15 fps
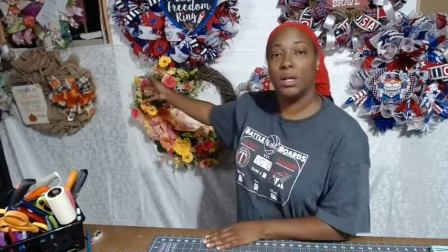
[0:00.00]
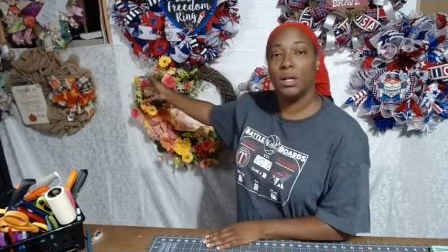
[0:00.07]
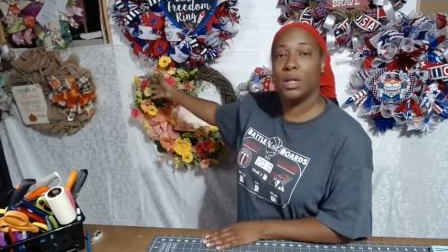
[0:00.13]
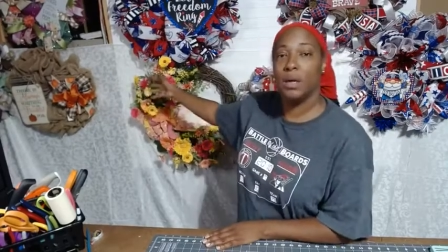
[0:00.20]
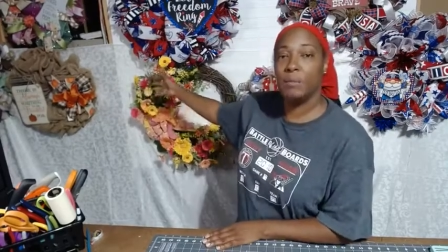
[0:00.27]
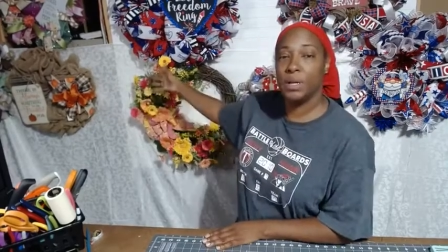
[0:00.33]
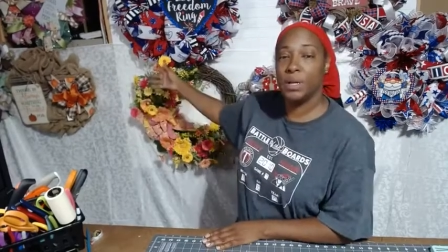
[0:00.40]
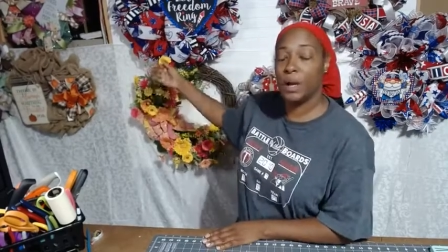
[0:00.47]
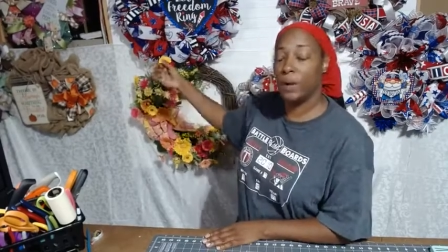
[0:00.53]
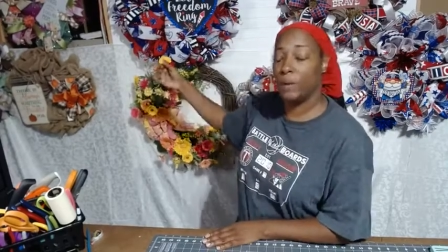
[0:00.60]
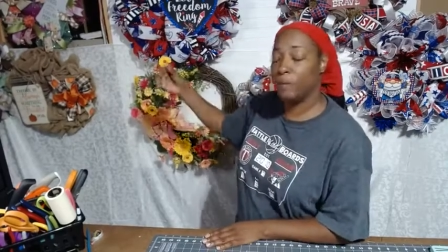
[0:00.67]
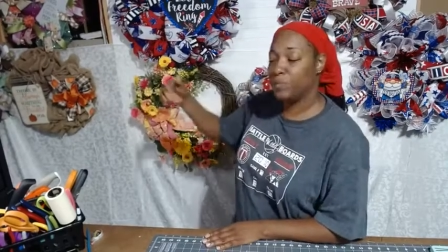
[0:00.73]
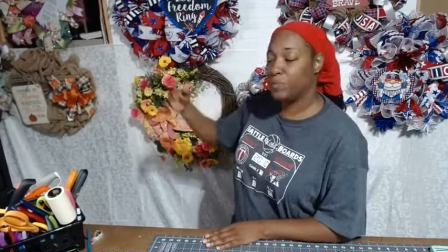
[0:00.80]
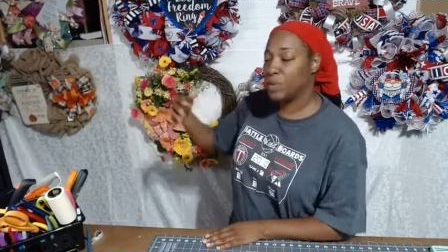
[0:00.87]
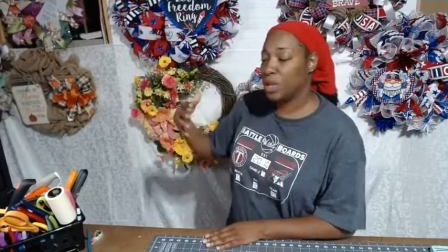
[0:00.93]
Let me
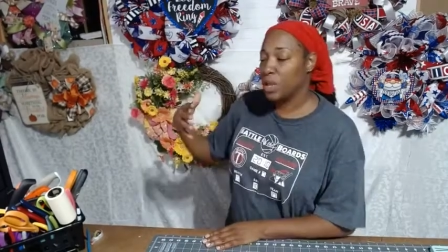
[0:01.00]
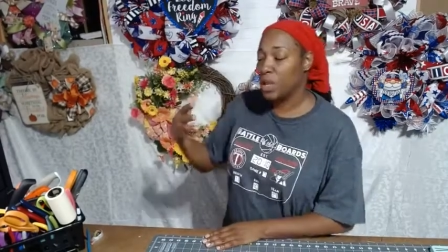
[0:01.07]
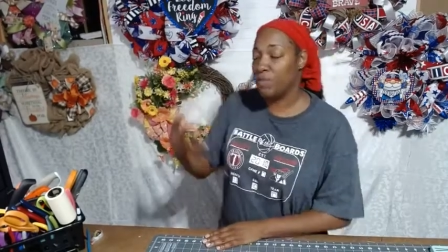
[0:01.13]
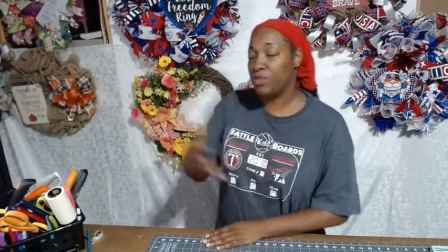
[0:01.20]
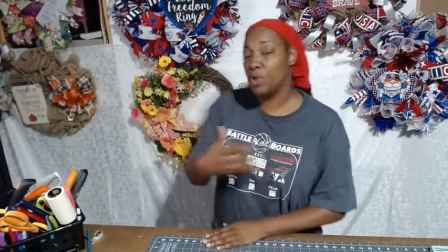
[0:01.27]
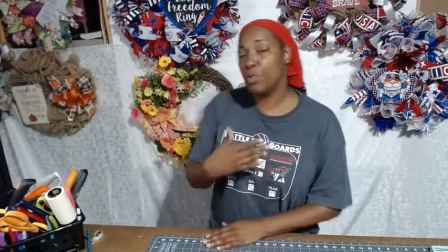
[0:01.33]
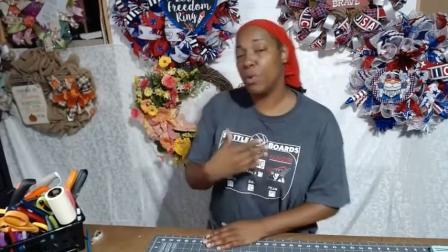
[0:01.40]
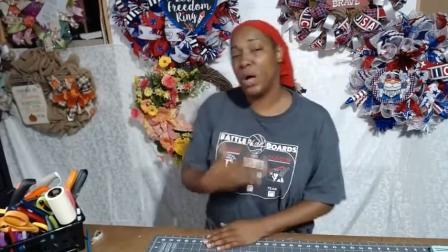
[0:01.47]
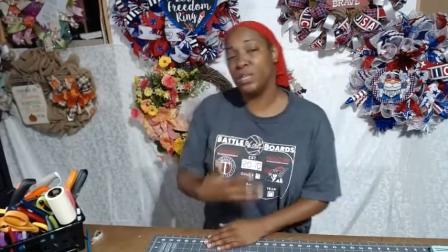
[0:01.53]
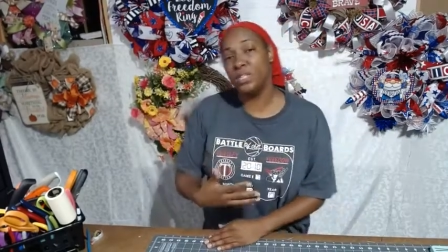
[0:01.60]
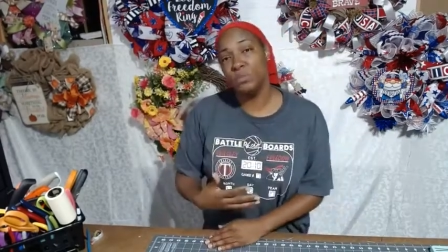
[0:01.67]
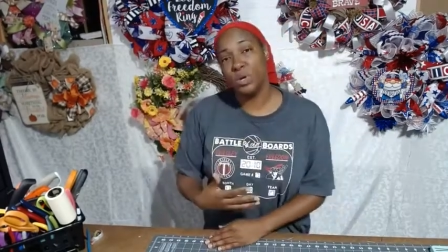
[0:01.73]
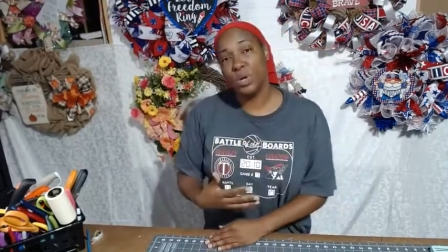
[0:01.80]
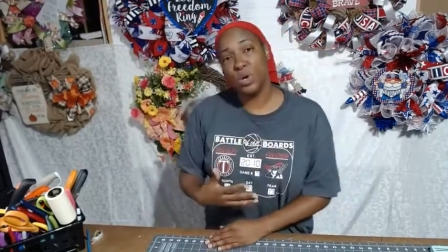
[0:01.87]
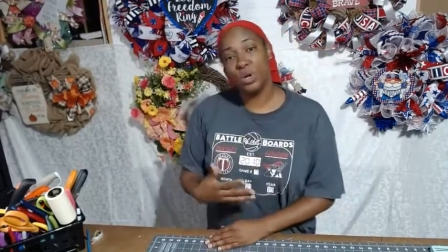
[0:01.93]
know. If you
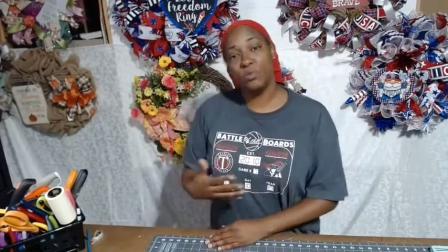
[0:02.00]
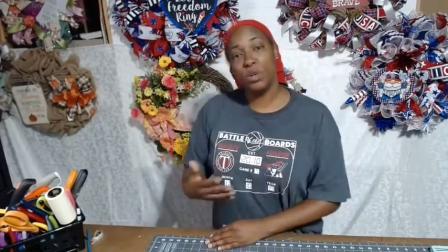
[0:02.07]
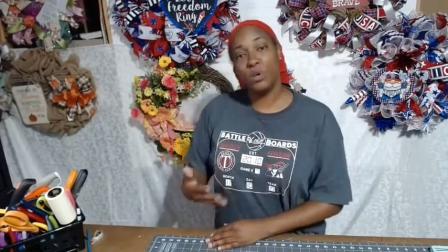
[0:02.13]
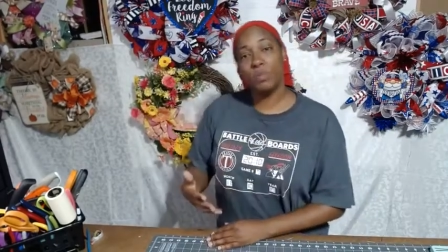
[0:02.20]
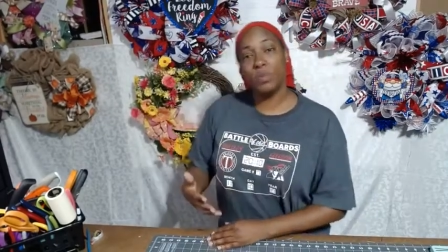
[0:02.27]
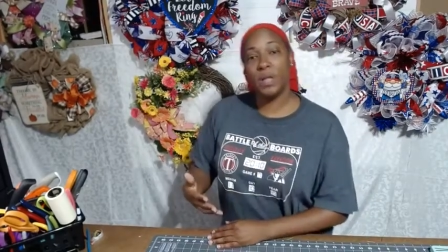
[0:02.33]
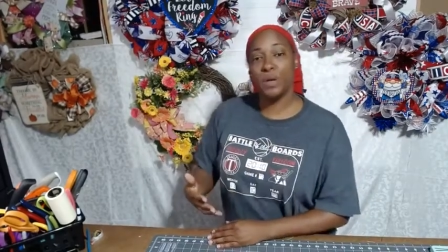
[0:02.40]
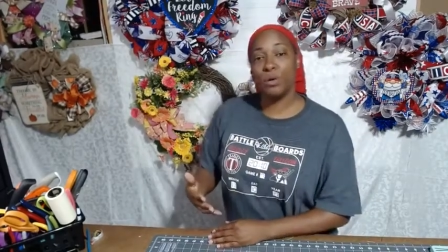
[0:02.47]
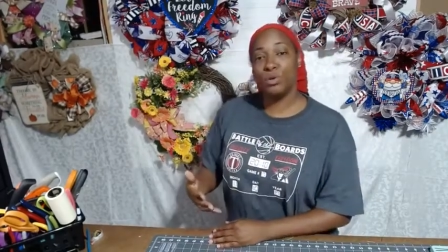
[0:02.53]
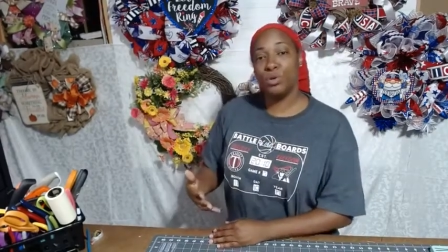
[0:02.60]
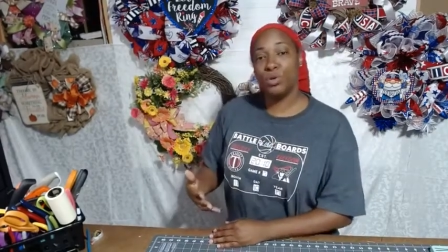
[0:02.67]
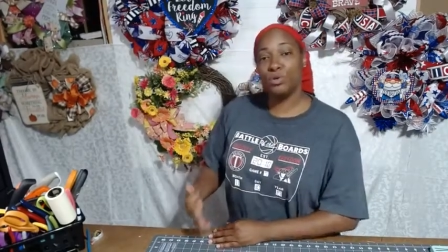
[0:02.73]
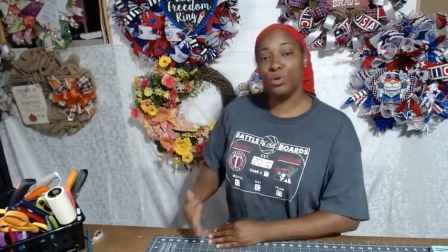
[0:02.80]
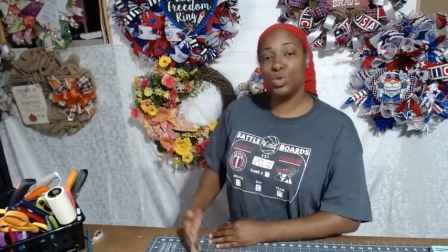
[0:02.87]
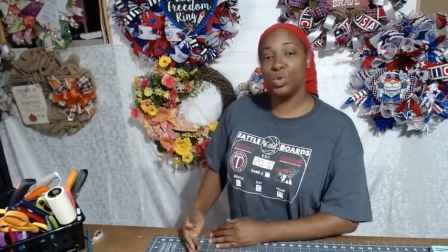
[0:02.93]
watch me on a replay on
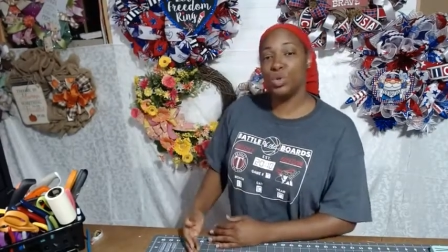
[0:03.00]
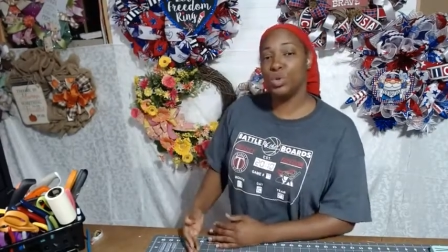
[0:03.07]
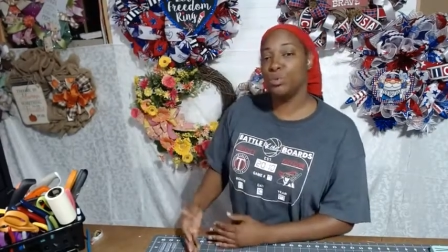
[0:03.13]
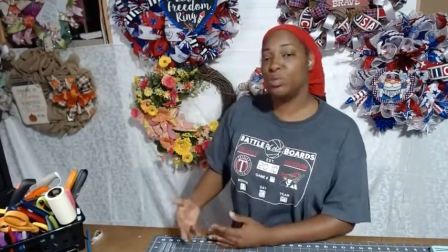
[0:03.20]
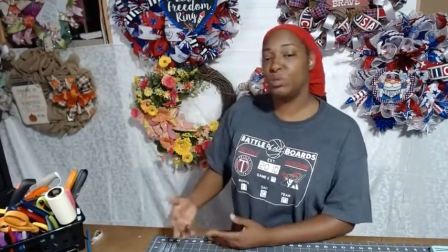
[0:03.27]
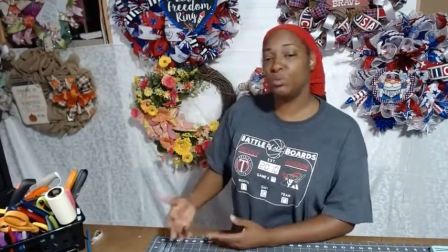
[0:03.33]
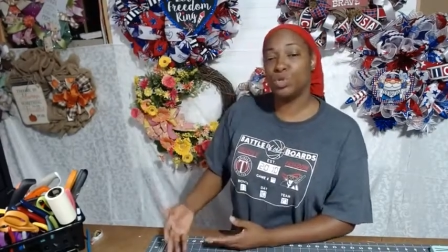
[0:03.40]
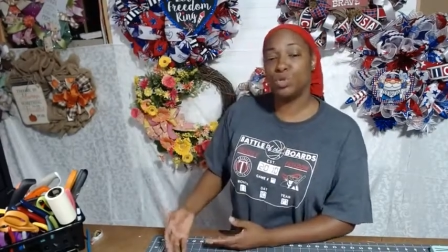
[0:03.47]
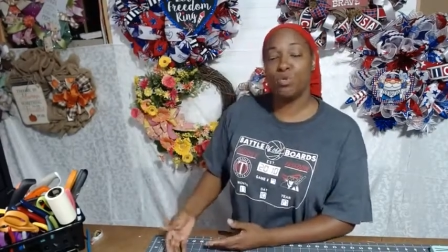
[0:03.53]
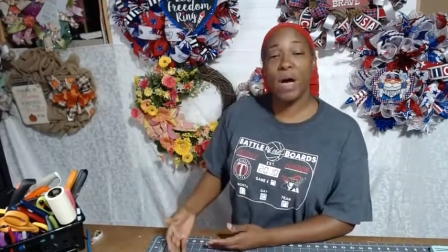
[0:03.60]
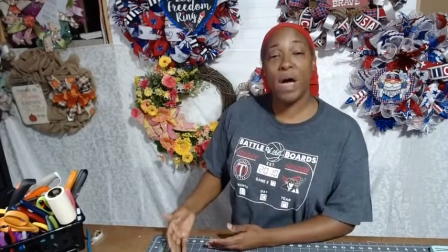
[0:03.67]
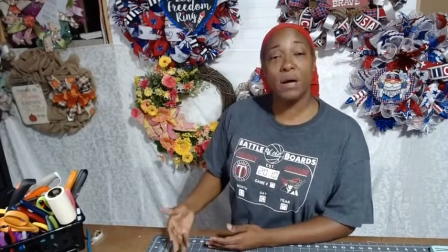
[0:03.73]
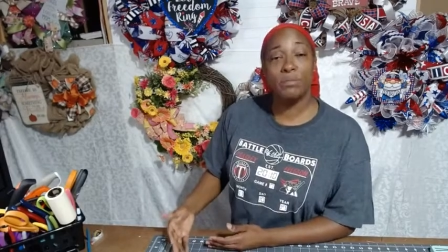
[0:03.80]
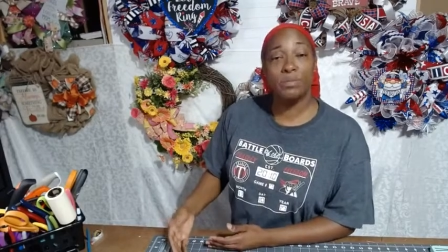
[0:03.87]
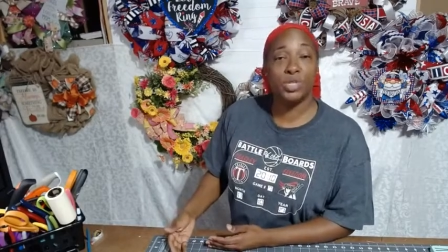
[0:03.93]
YouTube,
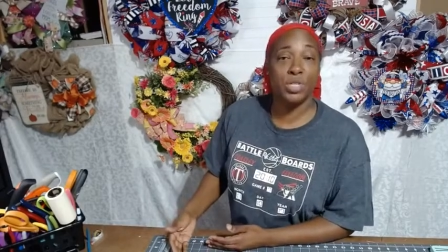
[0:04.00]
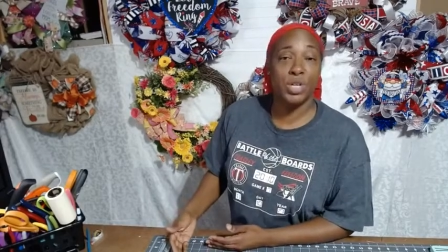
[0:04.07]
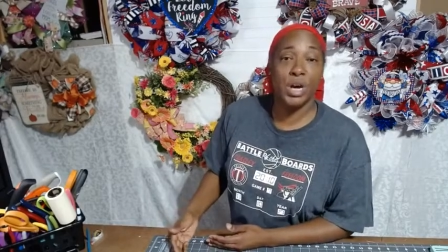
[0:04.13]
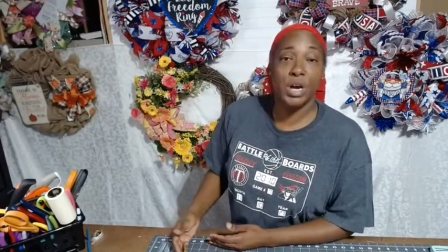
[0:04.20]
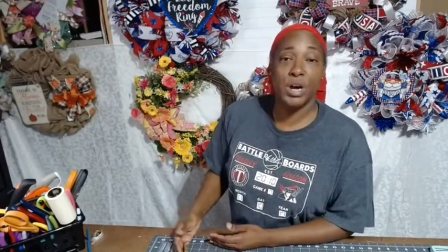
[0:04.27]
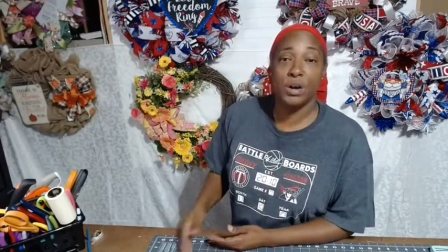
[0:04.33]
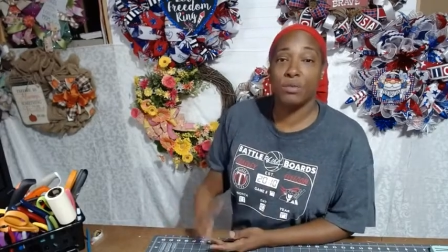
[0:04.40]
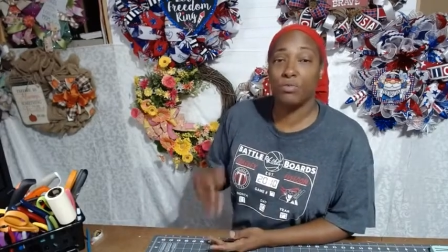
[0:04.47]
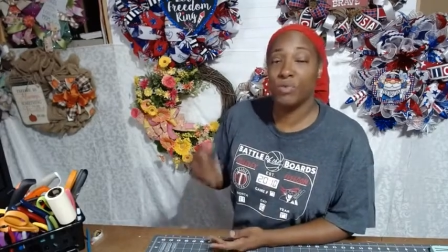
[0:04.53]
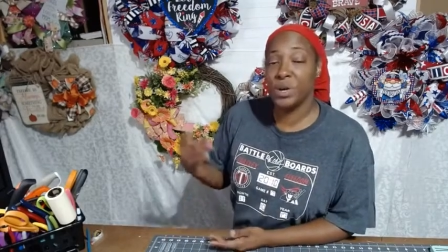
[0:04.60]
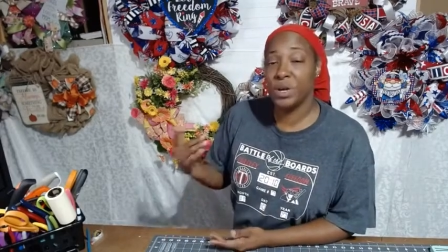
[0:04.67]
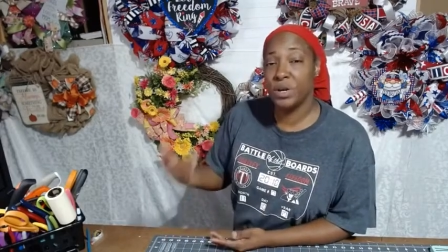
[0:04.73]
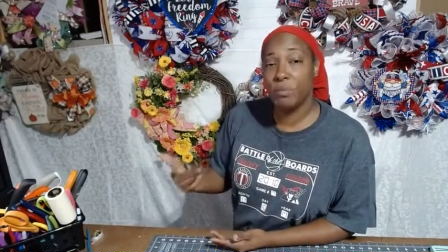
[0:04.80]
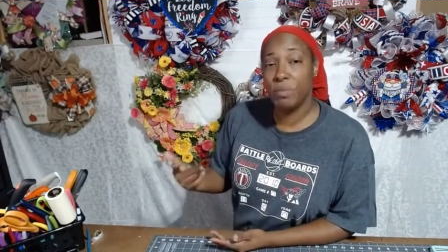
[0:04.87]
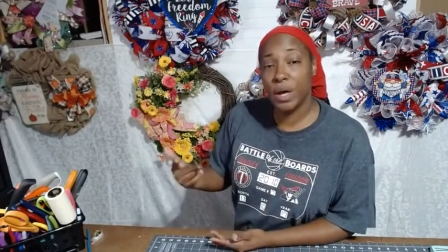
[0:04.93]
subscribe, share,
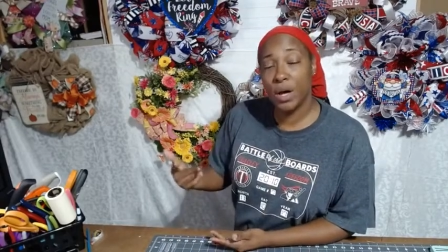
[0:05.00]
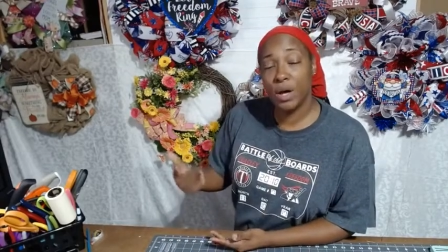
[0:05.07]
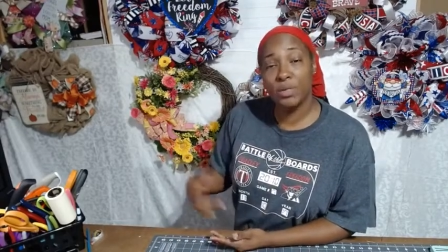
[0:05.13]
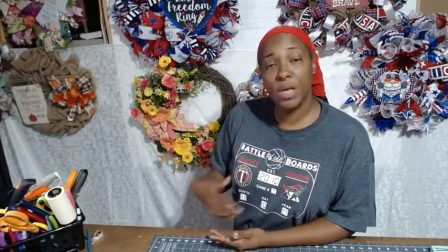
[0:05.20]
ring the bell.